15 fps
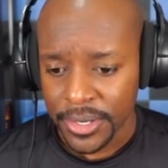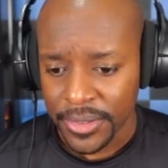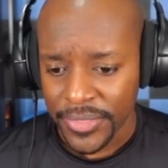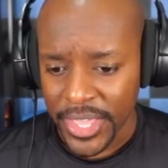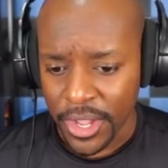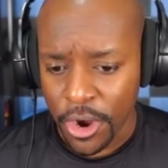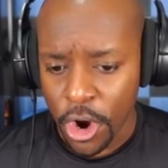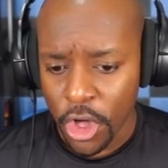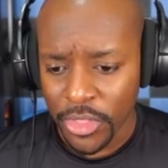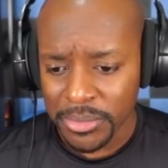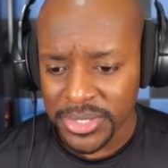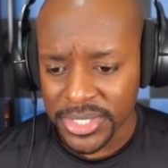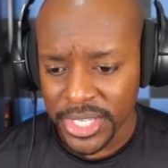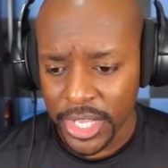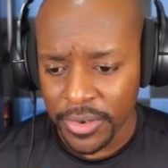They call
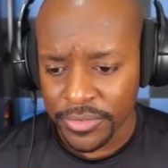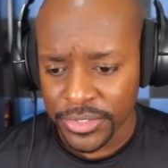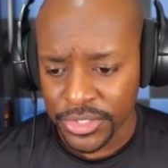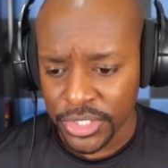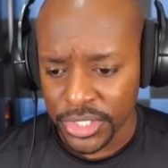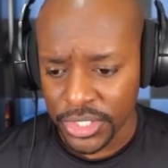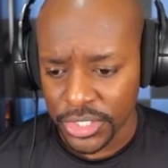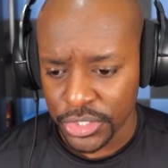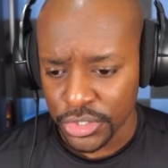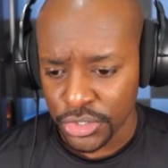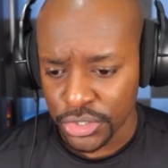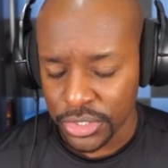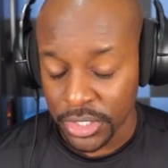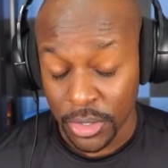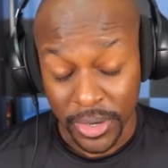themselves
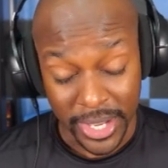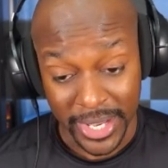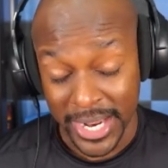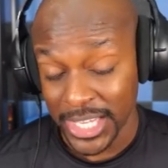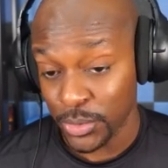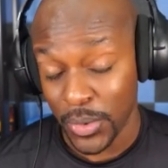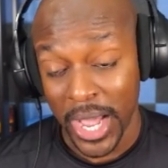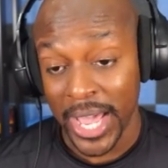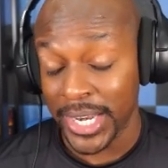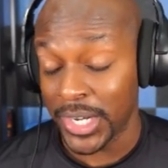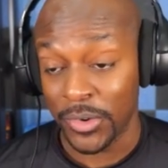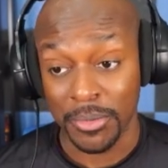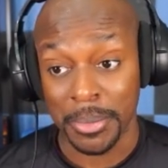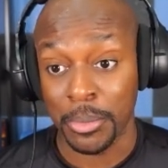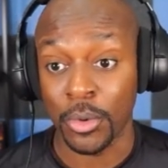the... Okay, that's why I
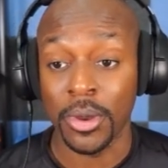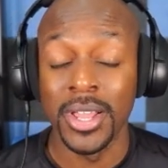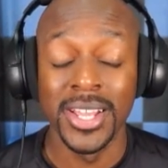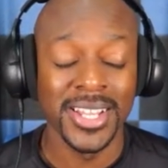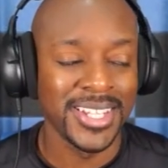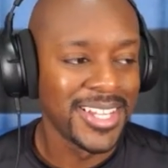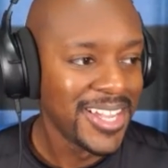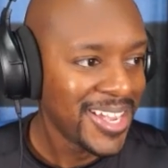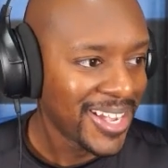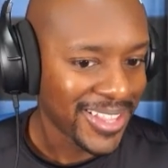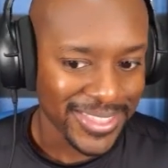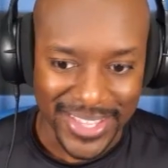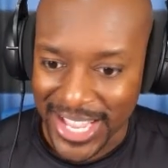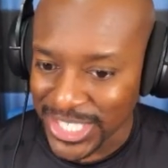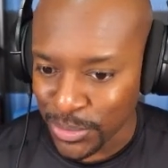didn't remember.
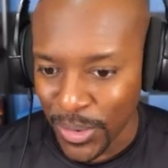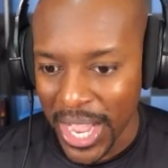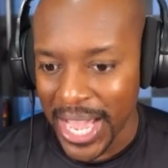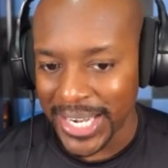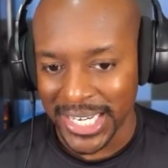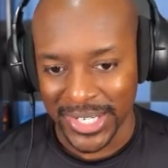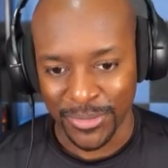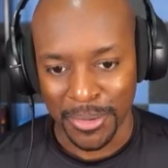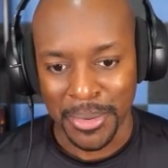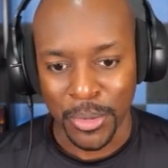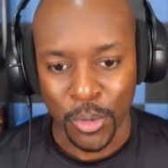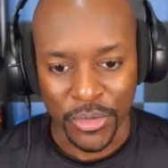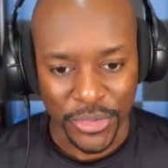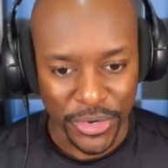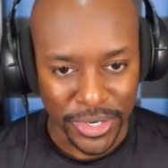That's why I didn't remember
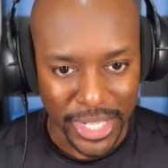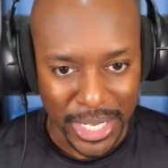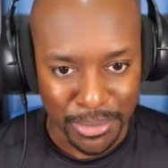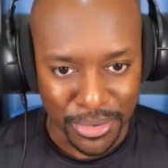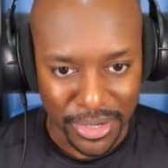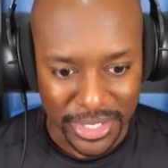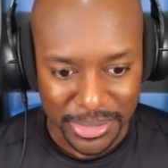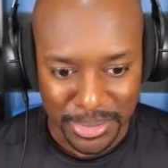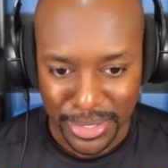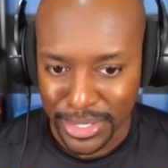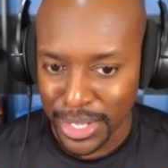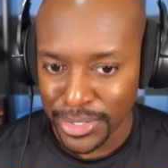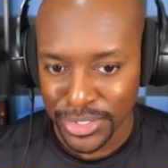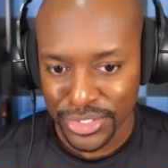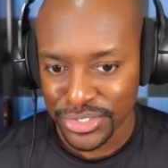what their name was,
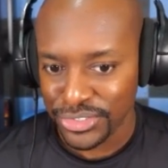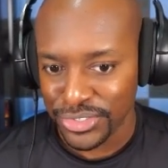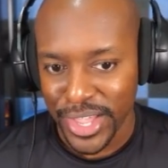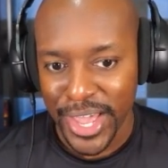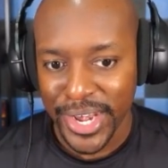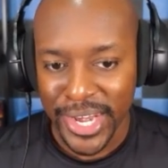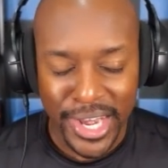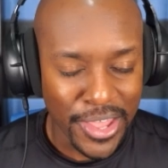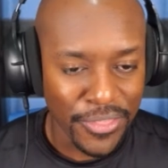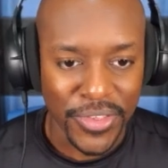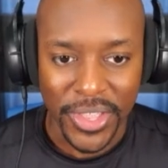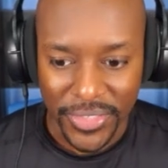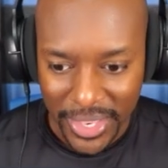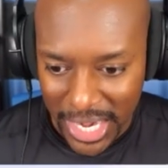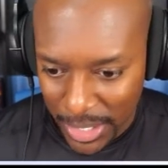because it's not
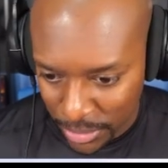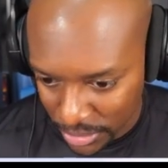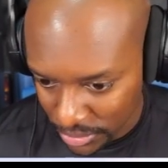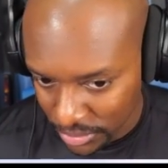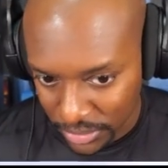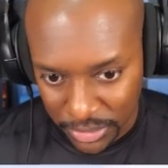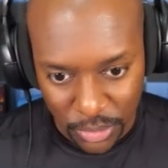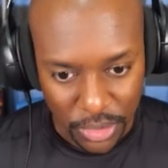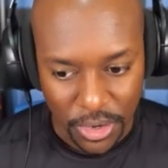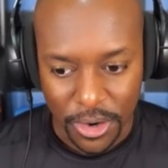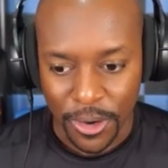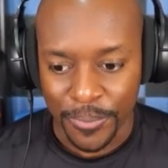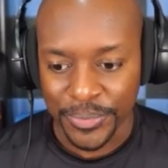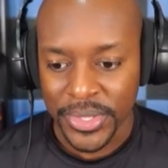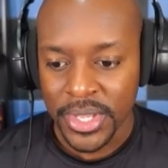anything that I would
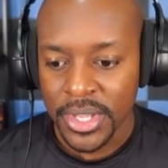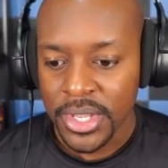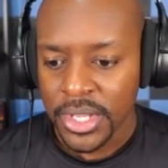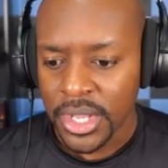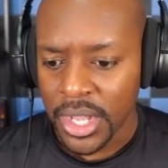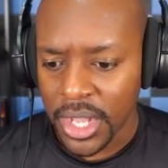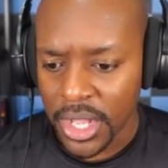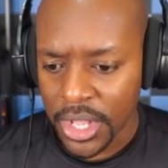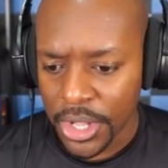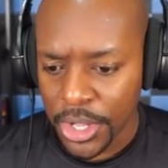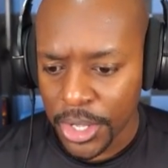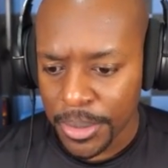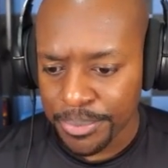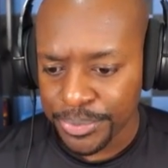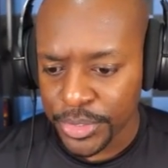recall.
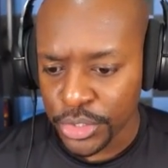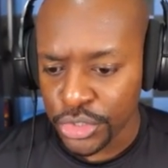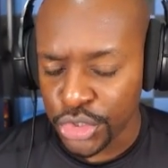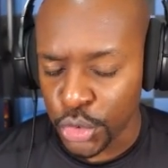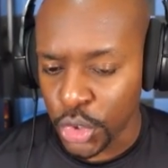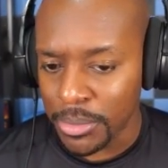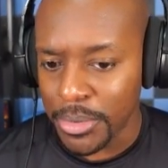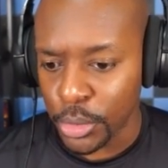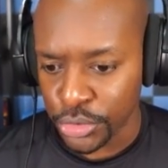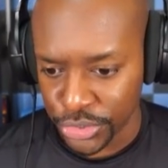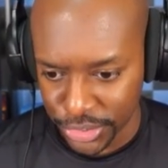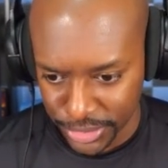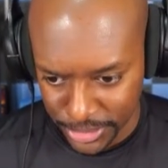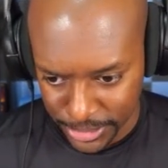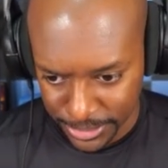
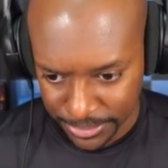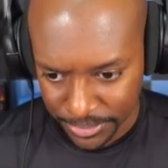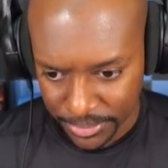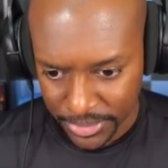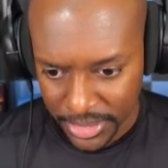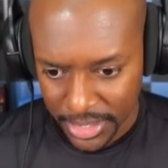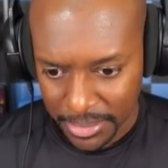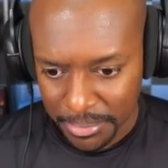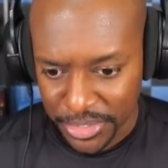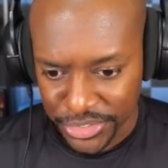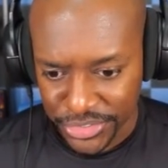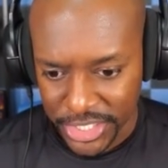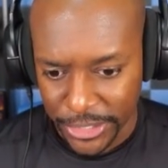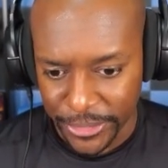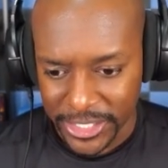Junimos,
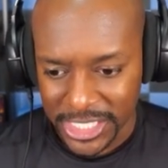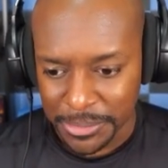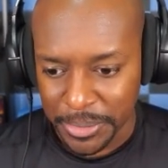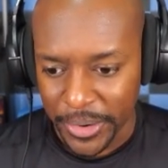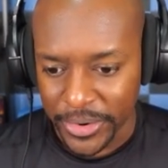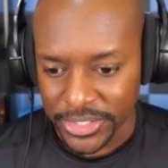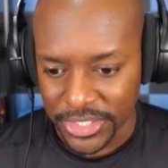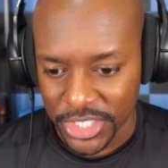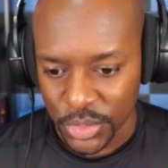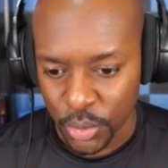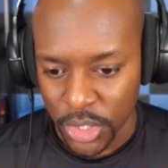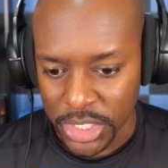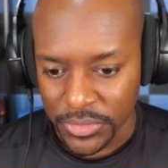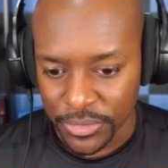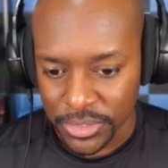mysterious spirits, these
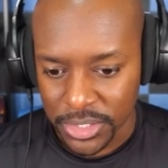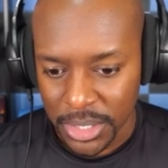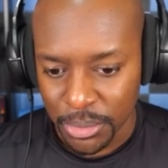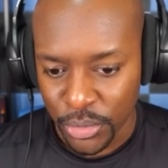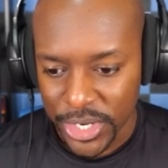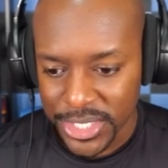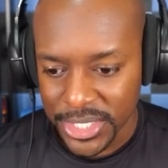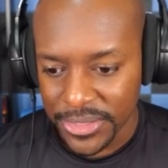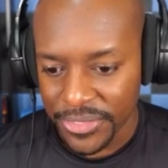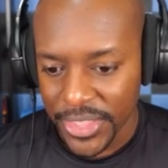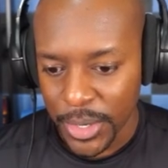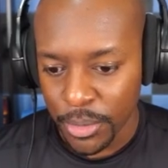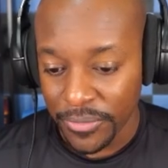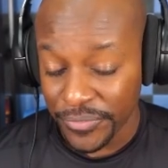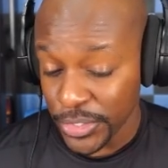ones, for some reason
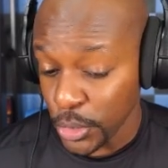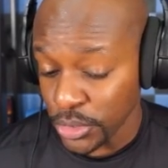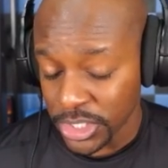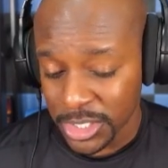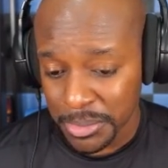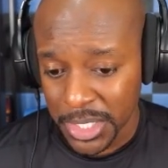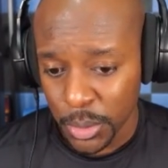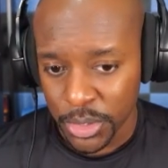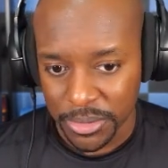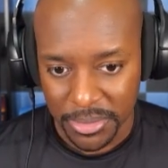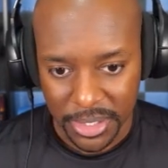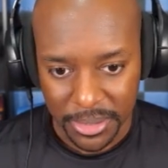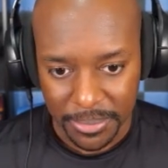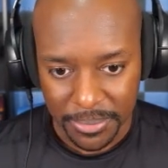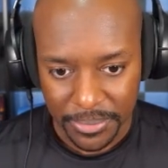they refuse to speak with
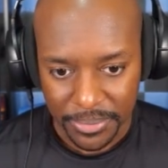me.